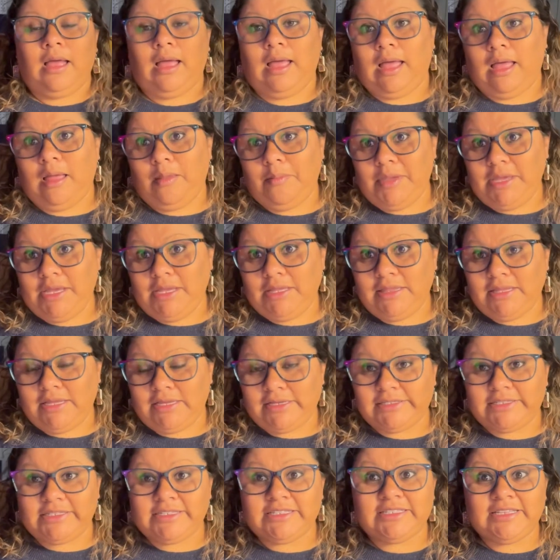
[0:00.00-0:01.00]
I mean,
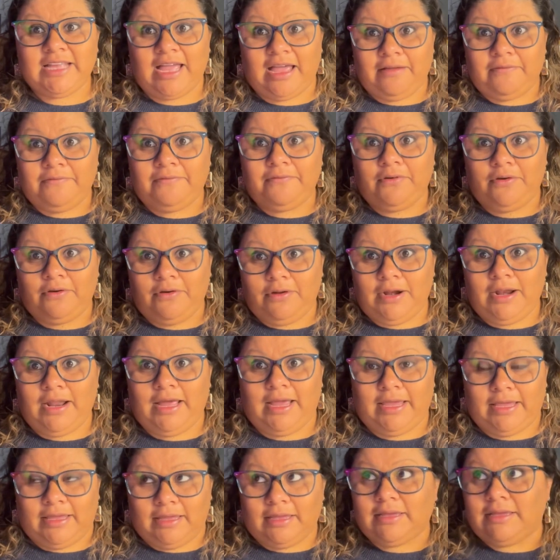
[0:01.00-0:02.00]
this is not for
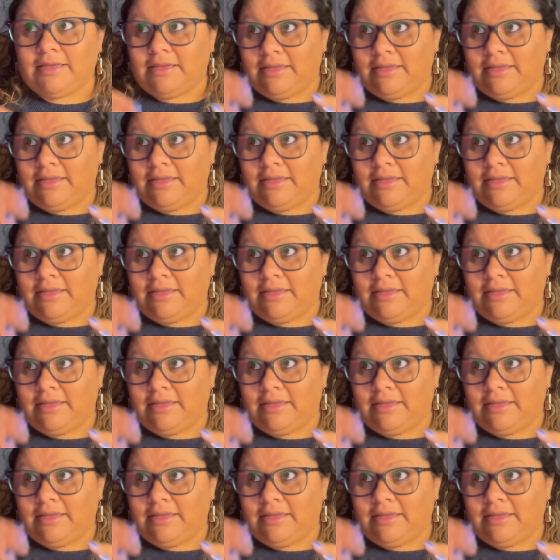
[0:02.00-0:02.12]
like,